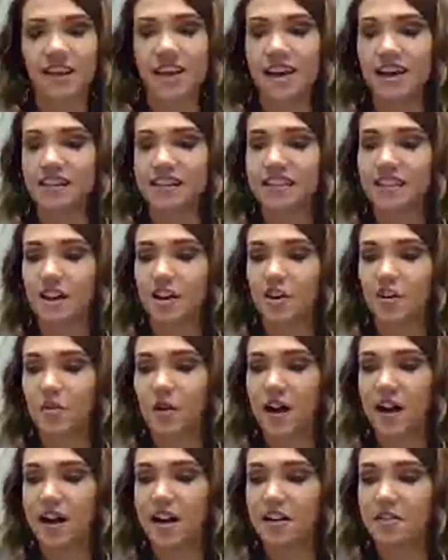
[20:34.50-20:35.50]
Yeah.
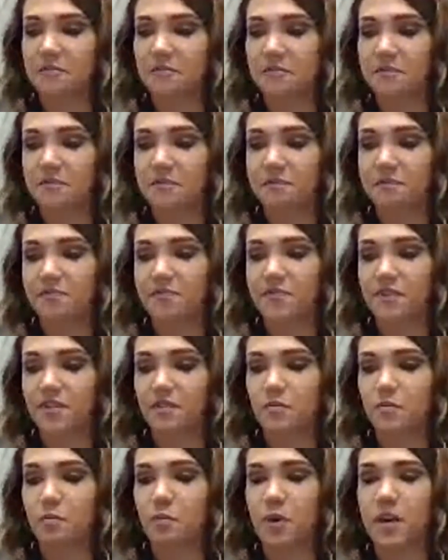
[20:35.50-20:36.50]
So
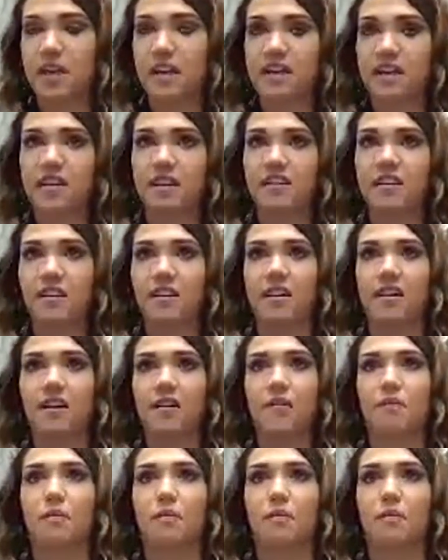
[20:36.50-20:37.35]
when